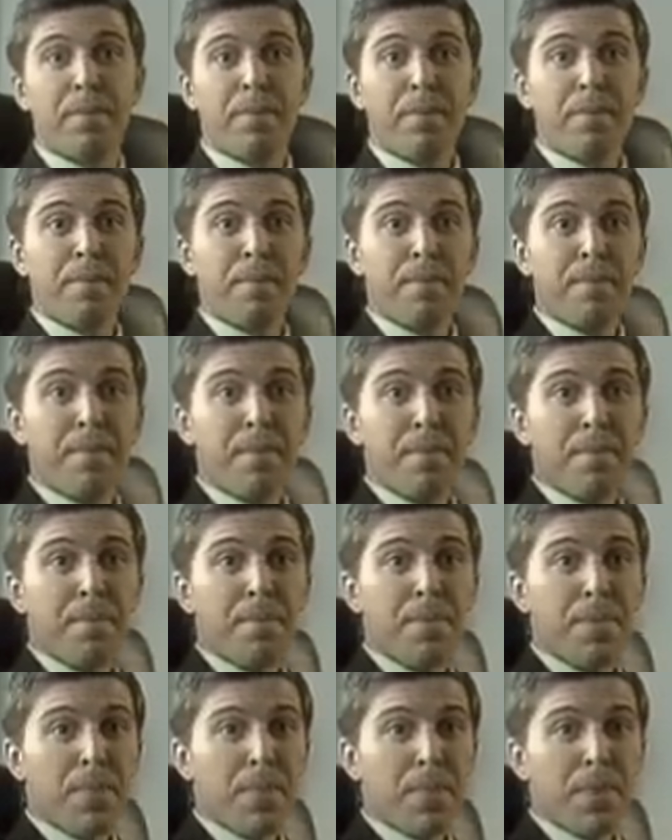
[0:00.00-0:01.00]

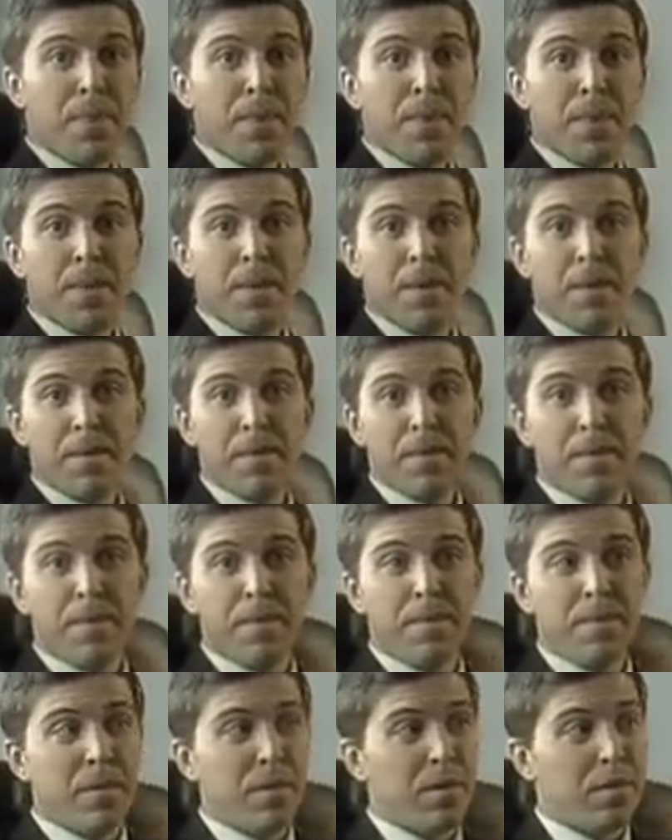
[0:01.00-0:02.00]

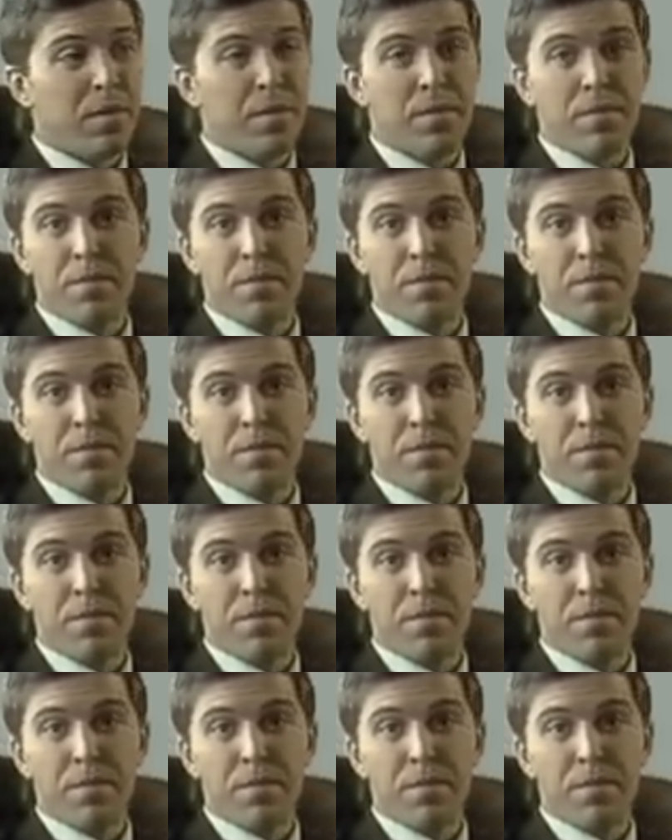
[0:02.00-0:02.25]
[no speech]